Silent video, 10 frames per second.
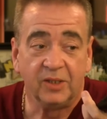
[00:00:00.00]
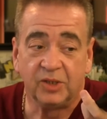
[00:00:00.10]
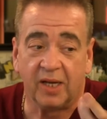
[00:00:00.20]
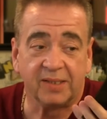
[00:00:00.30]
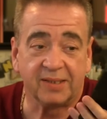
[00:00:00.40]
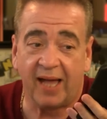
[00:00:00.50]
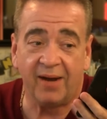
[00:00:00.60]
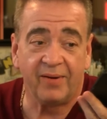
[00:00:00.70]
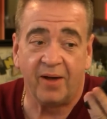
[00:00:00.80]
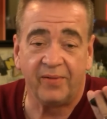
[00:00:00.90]
Just, I
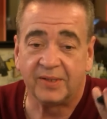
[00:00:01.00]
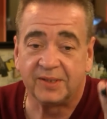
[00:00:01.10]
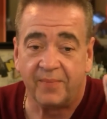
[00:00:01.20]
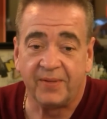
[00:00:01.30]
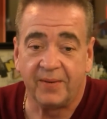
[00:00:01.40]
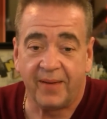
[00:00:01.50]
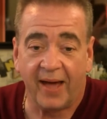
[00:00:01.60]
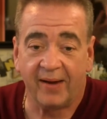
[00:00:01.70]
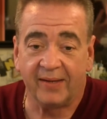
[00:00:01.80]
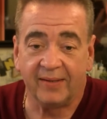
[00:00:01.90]
don't know, there's something
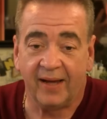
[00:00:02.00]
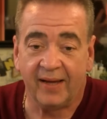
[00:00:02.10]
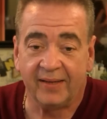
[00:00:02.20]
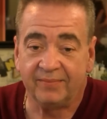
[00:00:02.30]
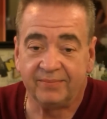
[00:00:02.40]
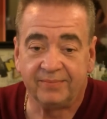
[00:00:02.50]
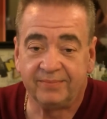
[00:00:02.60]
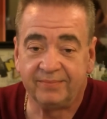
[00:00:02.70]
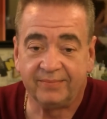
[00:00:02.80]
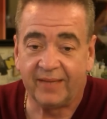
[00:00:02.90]
about it. I
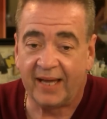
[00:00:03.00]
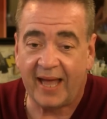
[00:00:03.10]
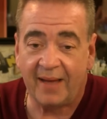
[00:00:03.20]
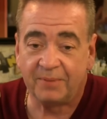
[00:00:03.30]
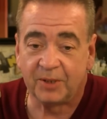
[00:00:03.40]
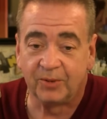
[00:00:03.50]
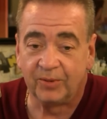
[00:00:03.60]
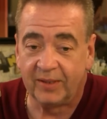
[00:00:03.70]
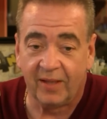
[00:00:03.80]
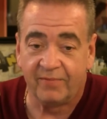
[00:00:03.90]

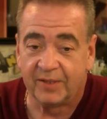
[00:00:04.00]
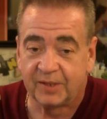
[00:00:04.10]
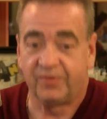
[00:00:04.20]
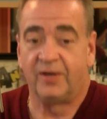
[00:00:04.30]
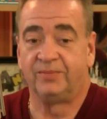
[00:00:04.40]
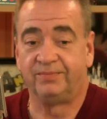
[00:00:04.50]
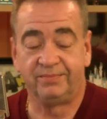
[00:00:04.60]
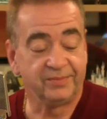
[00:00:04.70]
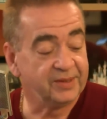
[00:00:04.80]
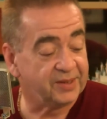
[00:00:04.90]
absolutely love this phone.
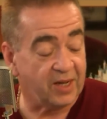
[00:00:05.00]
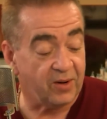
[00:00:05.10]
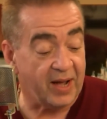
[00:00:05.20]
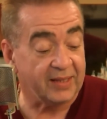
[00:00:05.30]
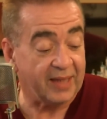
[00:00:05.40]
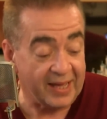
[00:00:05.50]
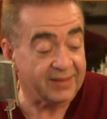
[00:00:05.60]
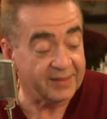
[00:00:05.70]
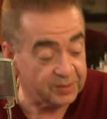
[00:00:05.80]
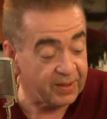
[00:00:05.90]
So I like
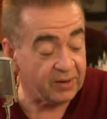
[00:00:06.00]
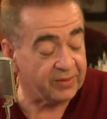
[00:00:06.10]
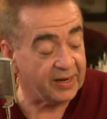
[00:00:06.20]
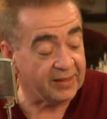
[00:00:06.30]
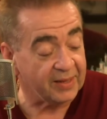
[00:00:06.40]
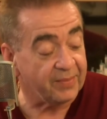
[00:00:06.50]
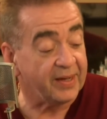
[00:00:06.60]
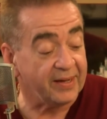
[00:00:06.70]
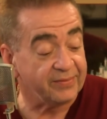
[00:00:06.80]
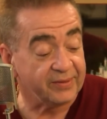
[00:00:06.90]
this better than I like my
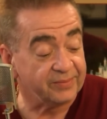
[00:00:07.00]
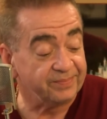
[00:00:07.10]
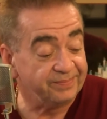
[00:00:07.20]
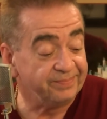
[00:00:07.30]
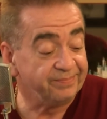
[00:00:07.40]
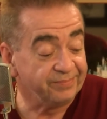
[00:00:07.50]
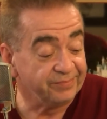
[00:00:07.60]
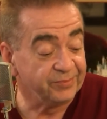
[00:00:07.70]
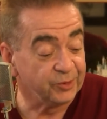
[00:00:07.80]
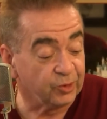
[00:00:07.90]
iPhone.
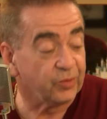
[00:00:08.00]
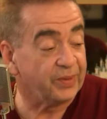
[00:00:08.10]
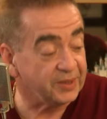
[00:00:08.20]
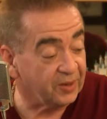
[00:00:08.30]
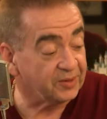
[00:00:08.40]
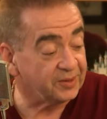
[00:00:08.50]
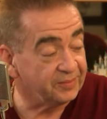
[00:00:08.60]
Truth be told.